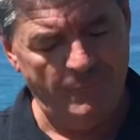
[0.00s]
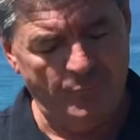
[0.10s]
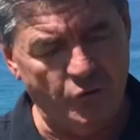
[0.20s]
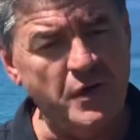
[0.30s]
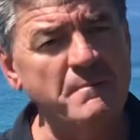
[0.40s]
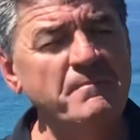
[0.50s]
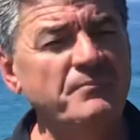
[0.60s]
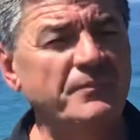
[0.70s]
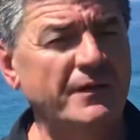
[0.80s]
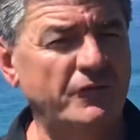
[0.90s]
Brim
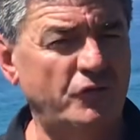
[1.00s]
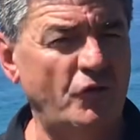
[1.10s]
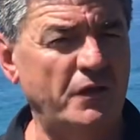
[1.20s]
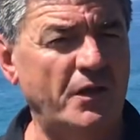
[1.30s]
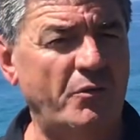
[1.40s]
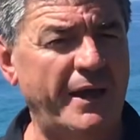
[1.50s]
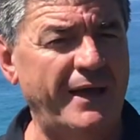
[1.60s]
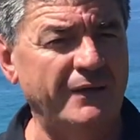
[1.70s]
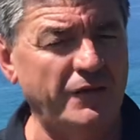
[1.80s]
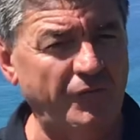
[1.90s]
certainly
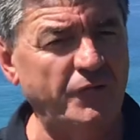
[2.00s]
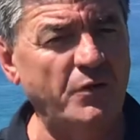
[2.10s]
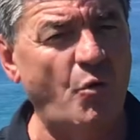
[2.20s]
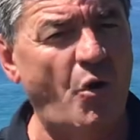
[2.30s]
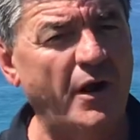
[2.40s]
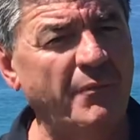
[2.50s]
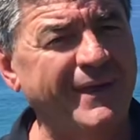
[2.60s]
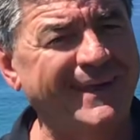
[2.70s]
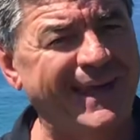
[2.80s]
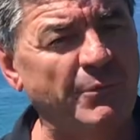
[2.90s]
around, definitely whiting, but
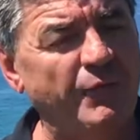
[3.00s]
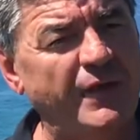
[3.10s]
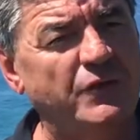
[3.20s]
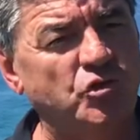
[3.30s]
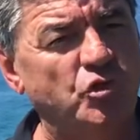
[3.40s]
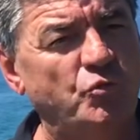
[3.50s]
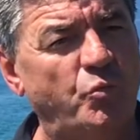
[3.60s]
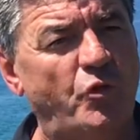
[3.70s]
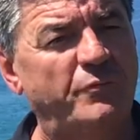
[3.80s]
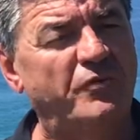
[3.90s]
again, without tube
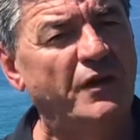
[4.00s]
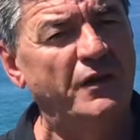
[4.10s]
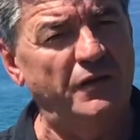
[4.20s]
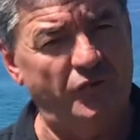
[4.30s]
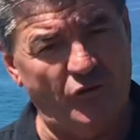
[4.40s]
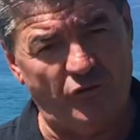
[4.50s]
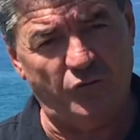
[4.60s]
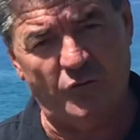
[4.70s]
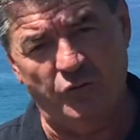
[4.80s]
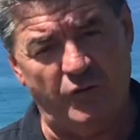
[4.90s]
worms, you've got to
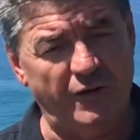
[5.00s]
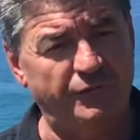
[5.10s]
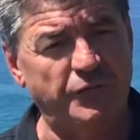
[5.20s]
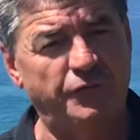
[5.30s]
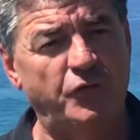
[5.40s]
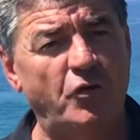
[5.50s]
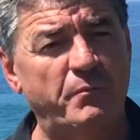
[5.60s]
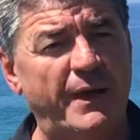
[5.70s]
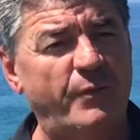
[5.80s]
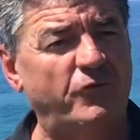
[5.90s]
sort of look left of field,
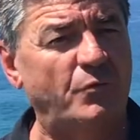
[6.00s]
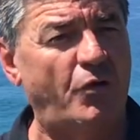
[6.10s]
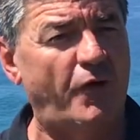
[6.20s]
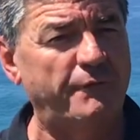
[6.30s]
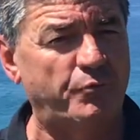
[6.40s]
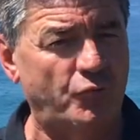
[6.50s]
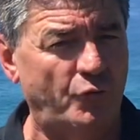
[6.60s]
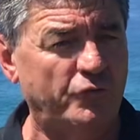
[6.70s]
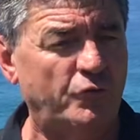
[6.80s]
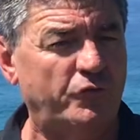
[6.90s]
maybe some live
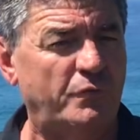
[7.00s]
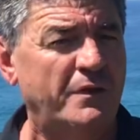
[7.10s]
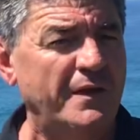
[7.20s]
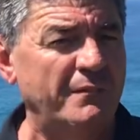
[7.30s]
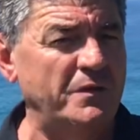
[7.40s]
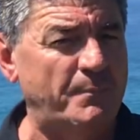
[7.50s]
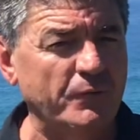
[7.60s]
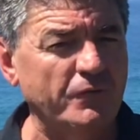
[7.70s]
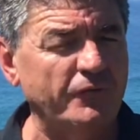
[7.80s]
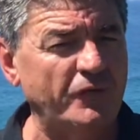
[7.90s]
prawns or some
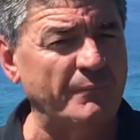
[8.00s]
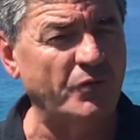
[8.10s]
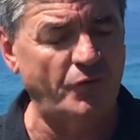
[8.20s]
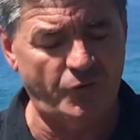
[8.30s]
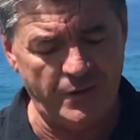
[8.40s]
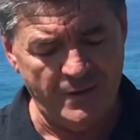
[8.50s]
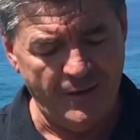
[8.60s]
nippers of some degree.